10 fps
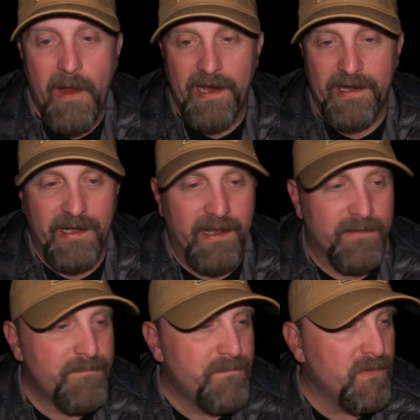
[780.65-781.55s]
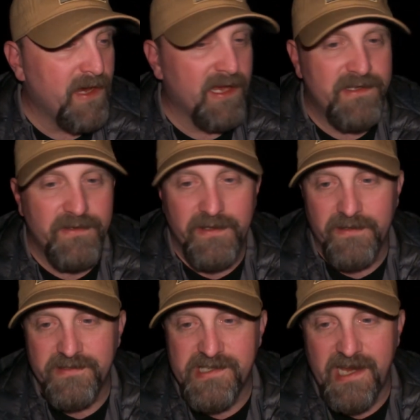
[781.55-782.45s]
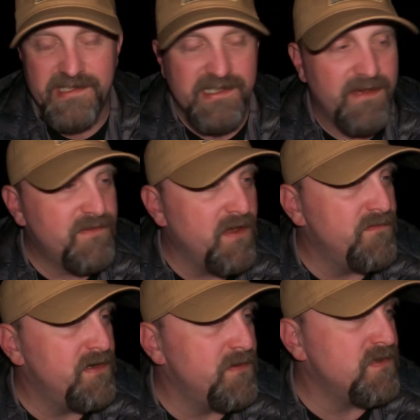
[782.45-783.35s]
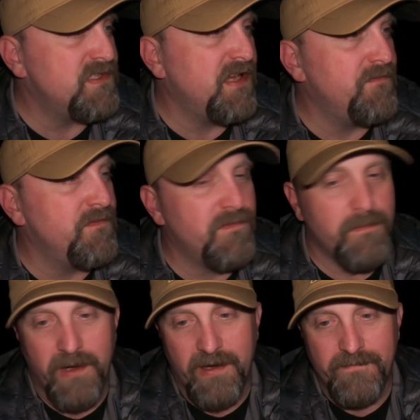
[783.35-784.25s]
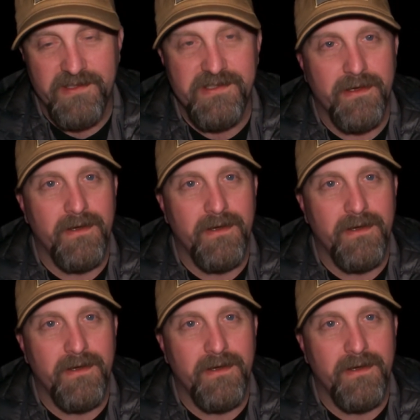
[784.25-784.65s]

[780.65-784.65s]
and we got 2 little steaks left over that we're saving for breakfast to